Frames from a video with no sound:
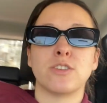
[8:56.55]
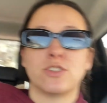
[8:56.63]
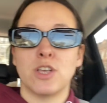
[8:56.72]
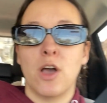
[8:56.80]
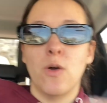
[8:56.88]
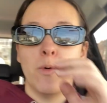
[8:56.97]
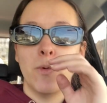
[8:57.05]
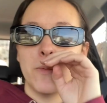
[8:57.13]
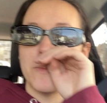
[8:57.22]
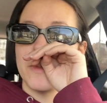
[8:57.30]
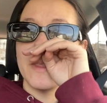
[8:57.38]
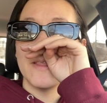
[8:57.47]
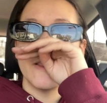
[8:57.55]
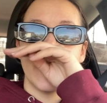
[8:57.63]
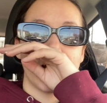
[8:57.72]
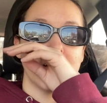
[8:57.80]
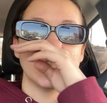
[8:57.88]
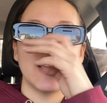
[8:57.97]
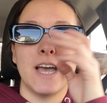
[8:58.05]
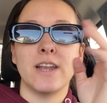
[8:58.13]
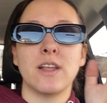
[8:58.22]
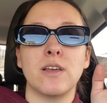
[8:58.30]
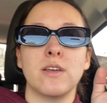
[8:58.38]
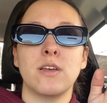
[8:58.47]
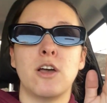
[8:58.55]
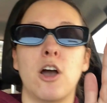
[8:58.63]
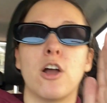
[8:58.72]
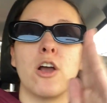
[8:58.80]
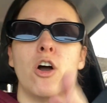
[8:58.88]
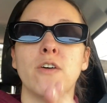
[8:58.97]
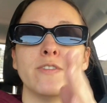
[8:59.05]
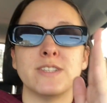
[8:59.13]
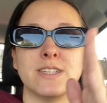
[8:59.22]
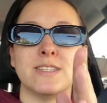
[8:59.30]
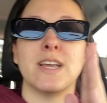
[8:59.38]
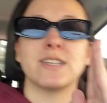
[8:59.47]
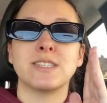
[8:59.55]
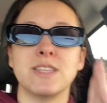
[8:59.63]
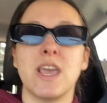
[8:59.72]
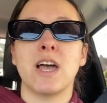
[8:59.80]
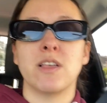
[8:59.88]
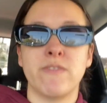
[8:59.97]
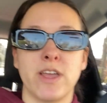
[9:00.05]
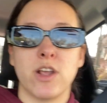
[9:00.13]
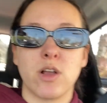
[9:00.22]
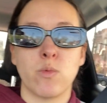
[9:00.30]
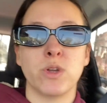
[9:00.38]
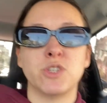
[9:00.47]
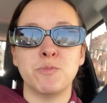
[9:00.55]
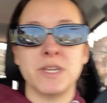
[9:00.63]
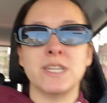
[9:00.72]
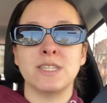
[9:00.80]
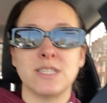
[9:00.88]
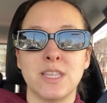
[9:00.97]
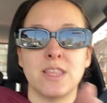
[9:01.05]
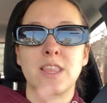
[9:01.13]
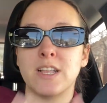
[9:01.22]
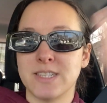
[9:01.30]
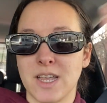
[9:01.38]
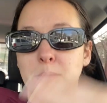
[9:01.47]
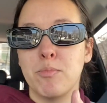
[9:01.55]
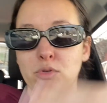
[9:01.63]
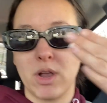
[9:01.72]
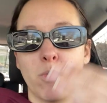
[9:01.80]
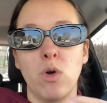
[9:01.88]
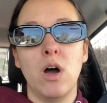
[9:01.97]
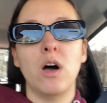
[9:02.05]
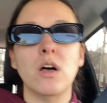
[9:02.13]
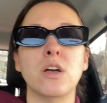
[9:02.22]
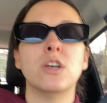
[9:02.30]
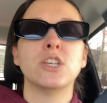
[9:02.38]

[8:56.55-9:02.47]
So like I said, our office is next to the elevator, which means that it's like a brick wall.